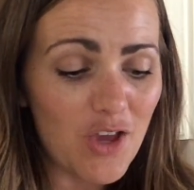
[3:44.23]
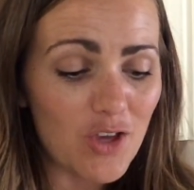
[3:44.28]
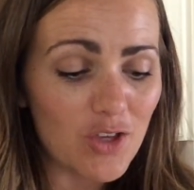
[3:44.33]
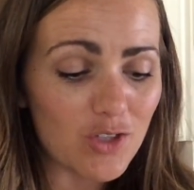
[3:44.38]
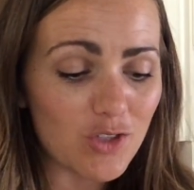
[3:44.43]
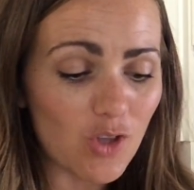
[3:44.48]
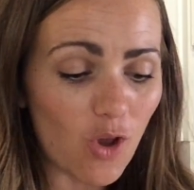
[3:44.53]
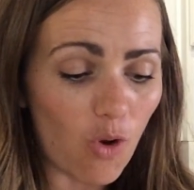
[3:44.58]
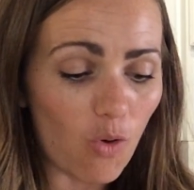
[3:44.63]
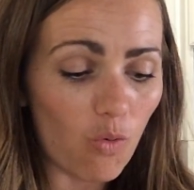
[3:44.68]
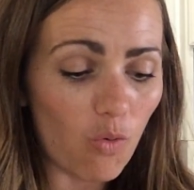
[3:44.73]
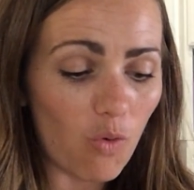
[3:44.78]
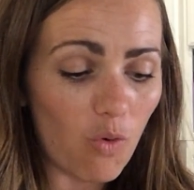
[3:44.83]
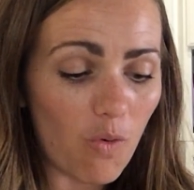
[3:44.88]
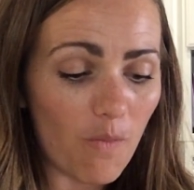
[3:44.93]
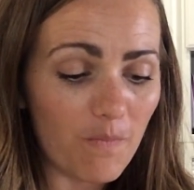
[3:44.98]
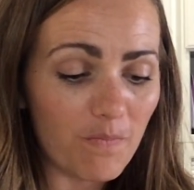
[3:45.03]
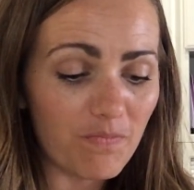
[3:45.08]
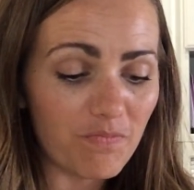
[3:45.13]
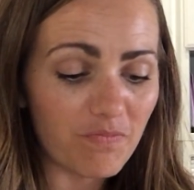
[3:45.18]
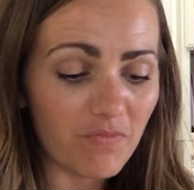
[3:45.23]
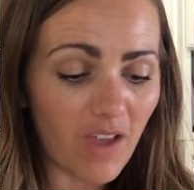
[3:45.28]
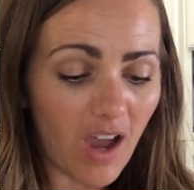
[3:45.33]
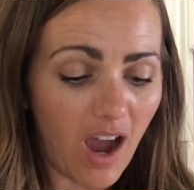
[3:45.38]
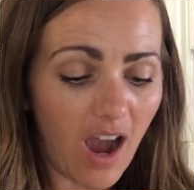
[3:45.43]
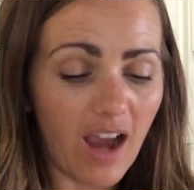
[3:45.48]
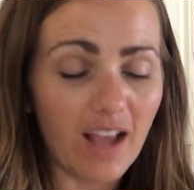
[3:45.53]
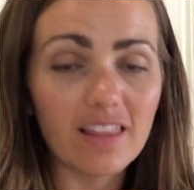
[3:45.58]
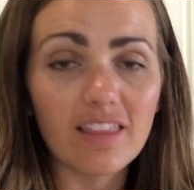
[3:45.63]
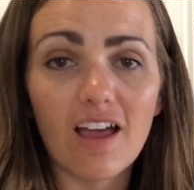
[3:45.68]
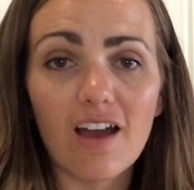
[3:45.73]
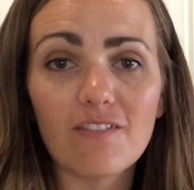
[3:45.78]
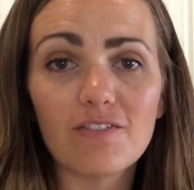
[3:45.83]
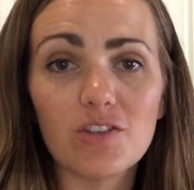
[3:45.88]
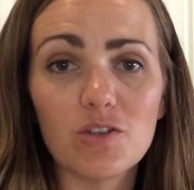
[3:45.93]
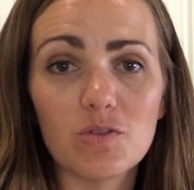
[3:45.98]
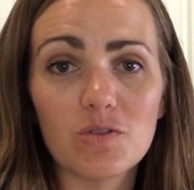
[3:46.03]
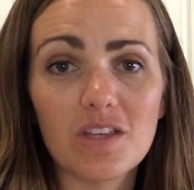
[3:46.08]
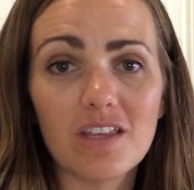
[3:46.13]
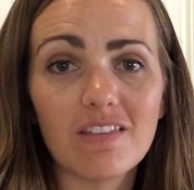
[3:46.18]
So I love
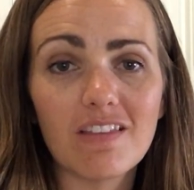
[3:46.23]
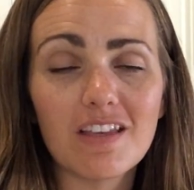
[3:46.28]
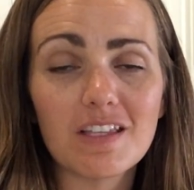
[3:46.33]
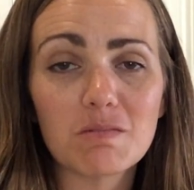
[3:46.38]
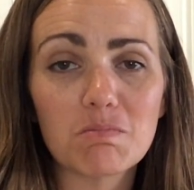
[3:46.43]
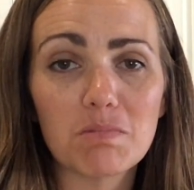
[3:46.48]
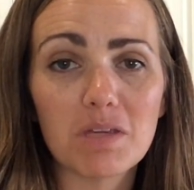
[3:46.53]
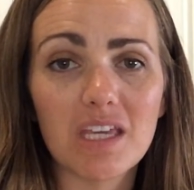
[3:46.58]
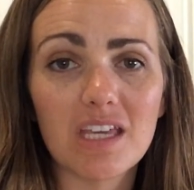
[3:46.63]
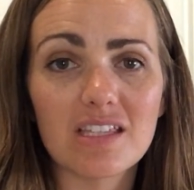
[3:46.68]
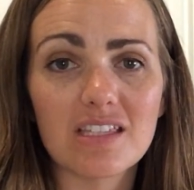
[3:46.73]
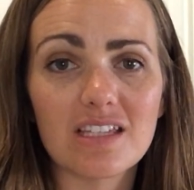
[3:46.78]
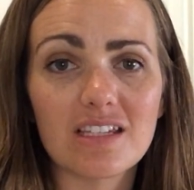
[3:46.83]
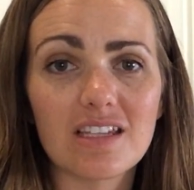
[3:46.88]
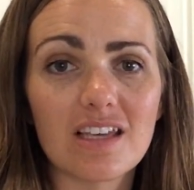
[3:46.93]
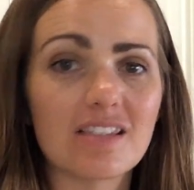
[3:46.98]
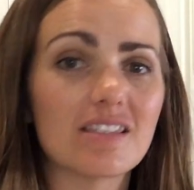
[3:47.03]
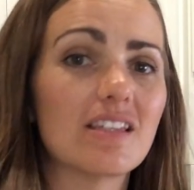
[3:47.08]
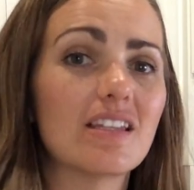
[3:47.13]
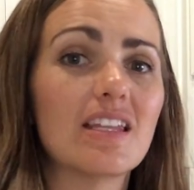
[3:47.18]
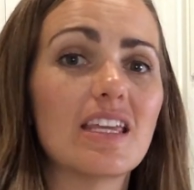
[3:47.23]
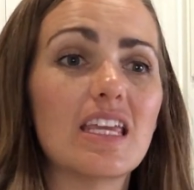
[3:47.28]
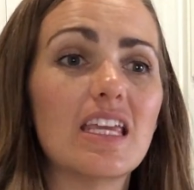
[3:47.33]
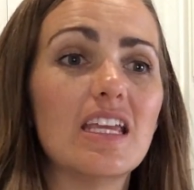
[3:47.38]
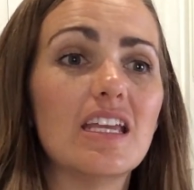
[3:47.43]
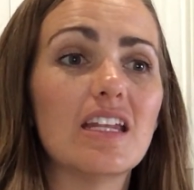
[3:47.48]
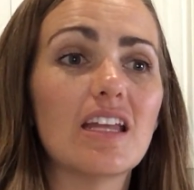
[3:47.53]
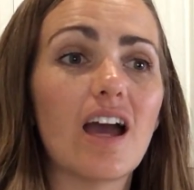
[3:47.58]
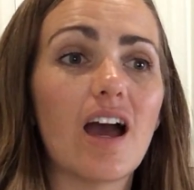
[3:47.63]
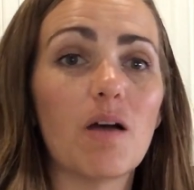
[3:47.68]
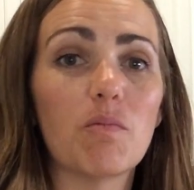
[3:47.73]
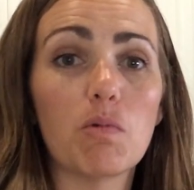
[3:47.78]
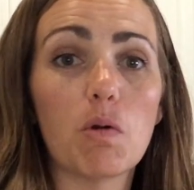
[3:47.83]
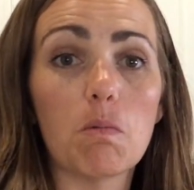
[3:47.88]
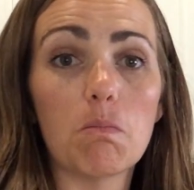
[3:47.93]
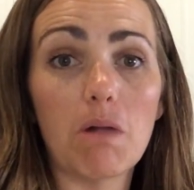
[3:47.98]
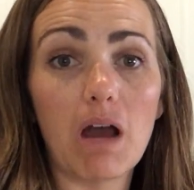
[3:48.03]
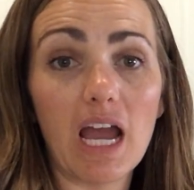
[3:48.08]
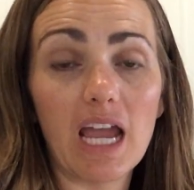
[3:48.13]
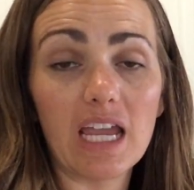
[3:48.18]
using this because it doesn't heat up
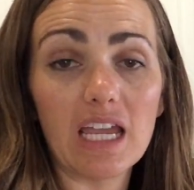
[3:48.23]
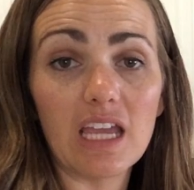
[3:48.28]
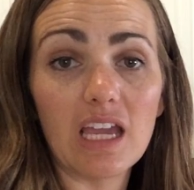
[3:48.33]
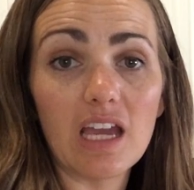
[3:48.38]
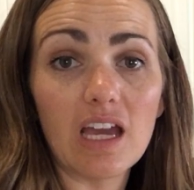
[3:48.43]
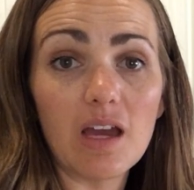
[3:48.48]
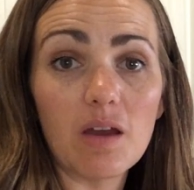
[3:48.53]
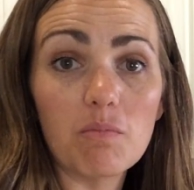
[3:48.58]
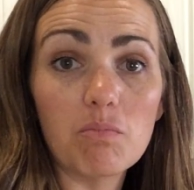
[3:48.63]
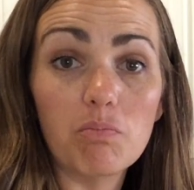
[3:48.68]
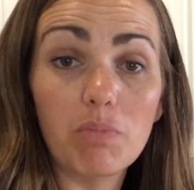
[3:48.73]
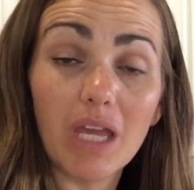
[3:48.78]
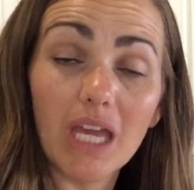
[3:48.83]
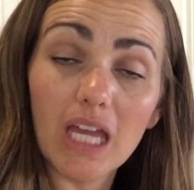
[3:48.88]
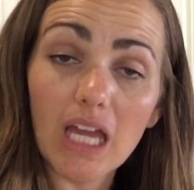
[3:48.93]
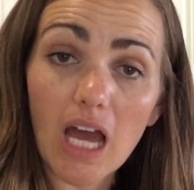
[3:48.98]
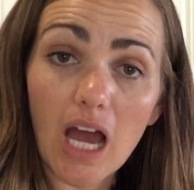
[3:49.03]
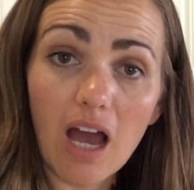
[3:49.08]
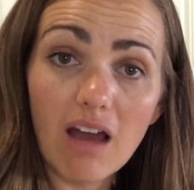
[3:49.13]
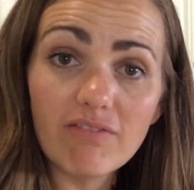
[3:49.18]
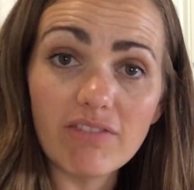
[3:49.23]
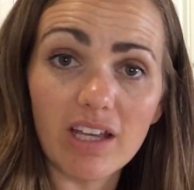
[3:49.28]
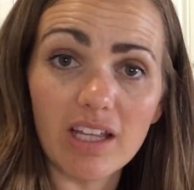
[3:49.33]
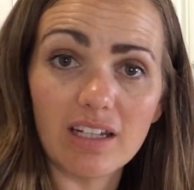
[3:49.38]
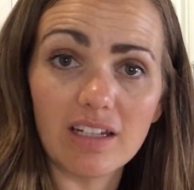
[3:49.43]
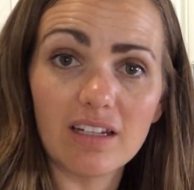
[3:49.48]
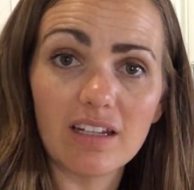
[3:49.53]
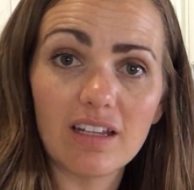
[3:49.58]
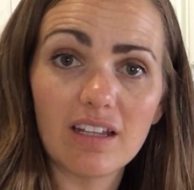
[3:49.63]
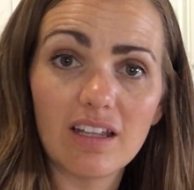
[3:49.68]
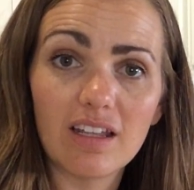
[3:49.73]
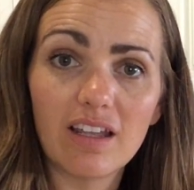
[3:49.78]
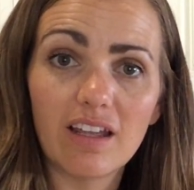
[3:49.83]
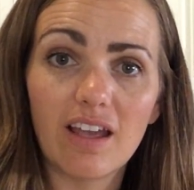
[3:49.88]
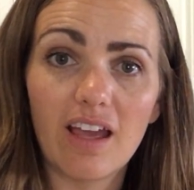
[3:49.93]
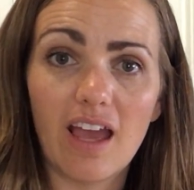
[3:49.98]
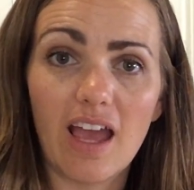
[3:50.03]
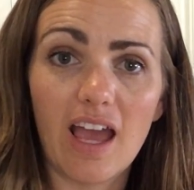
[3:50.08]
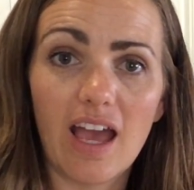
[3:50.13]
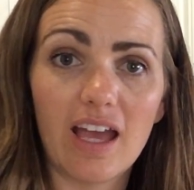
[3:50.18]
my big oven
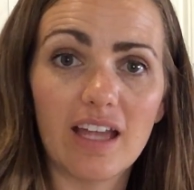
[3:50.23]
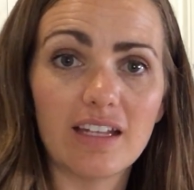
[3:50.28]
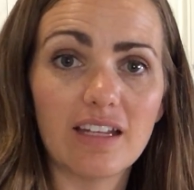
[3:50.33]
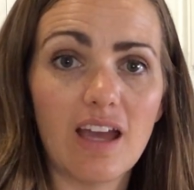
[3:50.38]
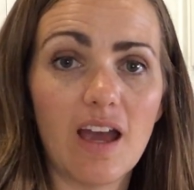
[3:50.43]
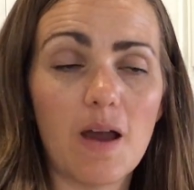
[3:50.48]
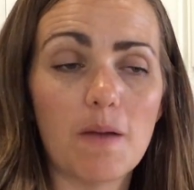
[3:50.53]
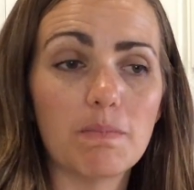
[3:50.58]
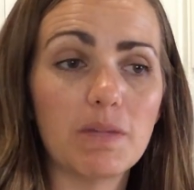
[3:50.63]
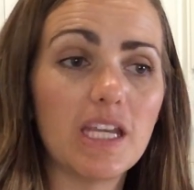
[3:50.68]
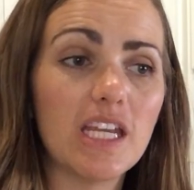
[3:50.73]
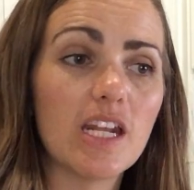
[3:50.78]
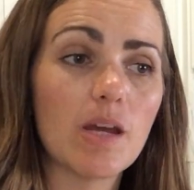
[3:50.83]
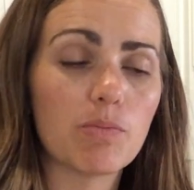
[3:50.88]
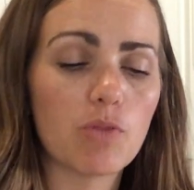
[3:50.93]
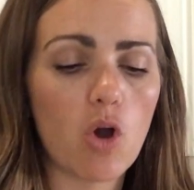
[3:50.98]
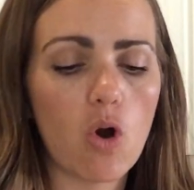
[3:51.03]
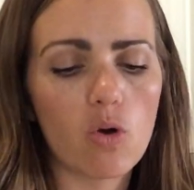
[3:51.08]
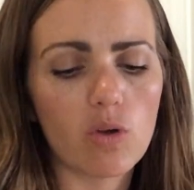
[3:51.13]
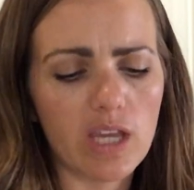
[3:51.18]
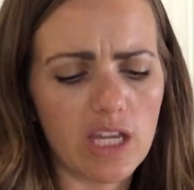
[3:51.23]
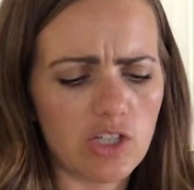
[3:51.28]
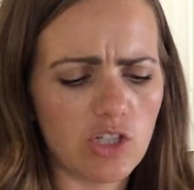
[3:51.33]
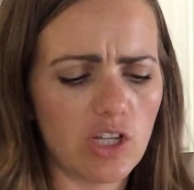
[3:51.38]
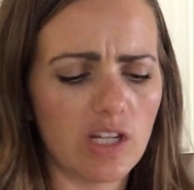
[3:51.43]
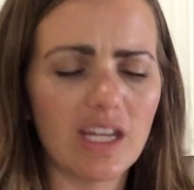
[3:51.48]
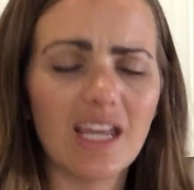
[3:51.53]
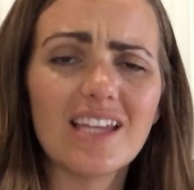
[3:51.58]
and heat up the whole kitchen.